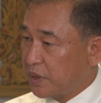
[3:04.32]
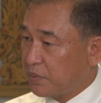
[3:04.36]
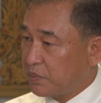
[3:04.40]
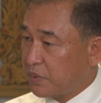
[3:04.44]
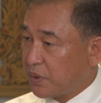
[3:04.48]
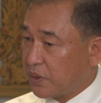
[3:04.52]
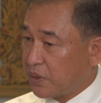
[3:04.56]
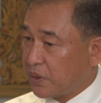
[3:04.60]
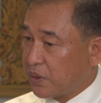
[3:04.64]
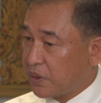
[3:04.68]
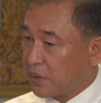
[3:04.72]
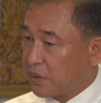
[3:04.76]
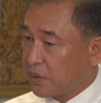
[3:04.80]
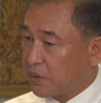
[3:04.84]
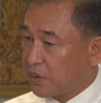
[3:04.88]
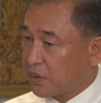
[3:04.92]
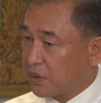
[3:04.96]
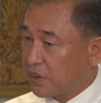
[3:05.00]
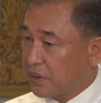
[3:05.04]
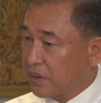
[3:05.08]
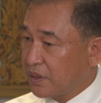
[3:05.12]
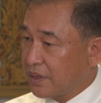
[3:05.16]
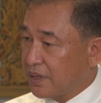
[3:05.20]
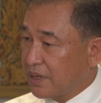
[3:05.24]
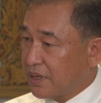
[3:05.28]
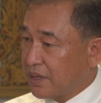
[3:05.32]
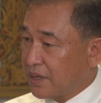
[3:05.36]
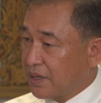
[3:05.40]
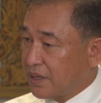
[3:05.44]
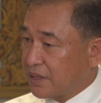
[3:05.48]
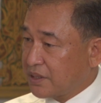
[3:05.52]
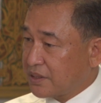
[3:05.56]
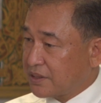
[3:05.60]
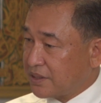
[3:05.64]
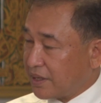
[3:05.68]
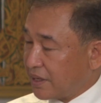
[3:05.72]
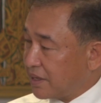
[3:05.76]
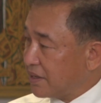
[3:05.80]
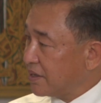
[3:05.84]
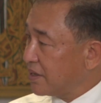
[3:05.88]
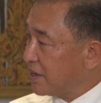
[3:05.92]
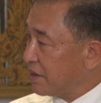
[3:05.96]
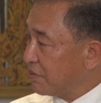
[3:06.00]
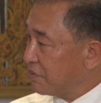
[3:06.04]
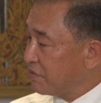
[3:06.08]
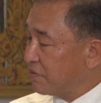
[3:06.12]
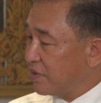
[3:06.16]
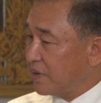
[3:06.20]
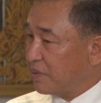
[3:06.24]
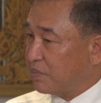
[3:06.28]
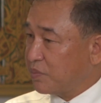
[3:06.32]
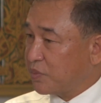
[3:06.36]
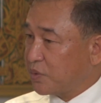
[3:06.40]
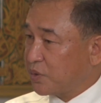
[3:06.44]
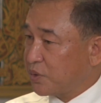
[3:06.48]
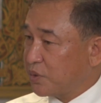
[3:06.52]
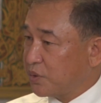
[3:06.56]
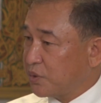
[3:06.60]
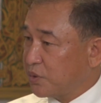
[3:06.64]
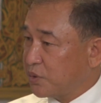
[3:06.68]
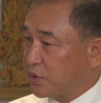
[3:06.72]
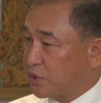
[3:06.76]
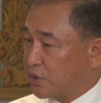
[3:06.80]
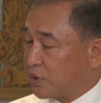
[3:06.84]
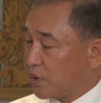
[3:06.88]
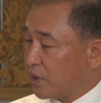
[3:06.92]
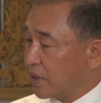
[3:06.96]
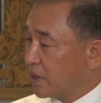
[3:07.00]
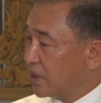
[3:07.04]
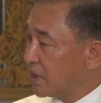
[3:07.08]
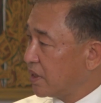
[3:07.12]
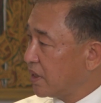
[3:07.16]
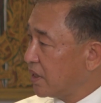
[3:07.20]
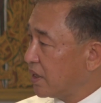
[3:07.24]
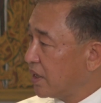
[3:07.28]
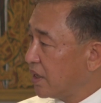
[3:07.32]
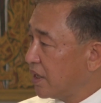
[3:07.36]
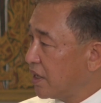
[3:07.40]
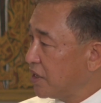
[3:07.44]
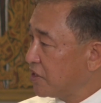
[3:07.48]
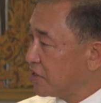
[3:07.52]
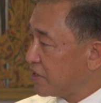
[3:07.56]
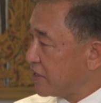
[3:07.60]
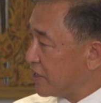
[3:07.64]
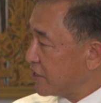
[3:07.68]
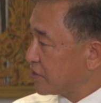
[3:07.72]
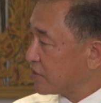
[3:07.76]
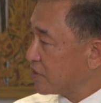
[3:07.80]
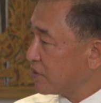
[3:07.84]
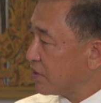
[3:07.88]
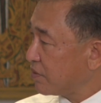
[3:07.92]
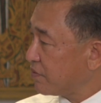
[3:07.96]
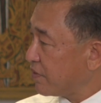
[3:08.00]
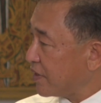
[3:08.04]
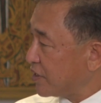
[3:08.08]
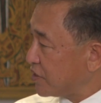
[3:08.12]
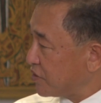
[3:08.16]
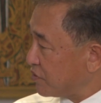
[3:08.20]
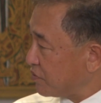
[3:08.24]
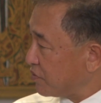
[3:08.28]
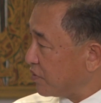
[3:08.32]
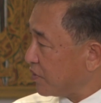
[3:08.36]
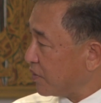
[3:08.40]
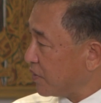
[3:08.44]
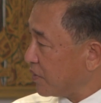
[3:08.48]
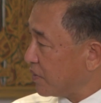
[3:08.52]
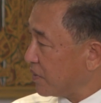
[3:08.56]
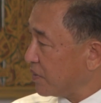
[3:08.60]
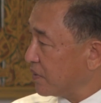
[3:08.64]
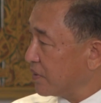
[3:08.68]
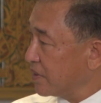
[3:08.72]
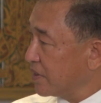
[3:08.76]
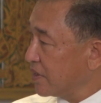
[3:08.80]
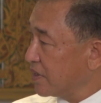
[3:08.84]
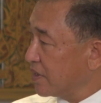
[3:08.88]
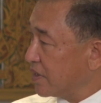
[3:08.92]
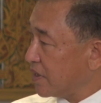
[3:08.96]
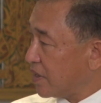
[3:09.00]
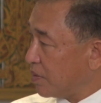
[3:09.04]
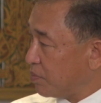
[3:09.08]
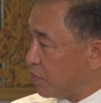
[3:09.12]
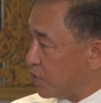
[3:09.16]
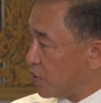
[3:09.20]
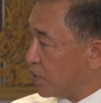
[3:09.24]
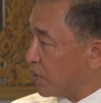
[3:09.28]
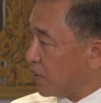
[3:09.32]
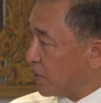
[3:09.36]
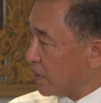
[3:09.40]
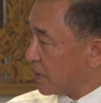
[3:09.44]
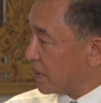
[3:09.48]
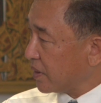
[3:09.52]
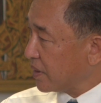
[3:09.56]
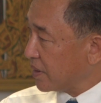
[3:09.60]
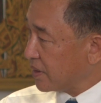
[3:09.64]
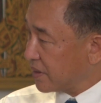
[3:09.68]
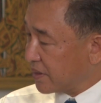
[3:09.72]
people could send their film to join the international festival abroad.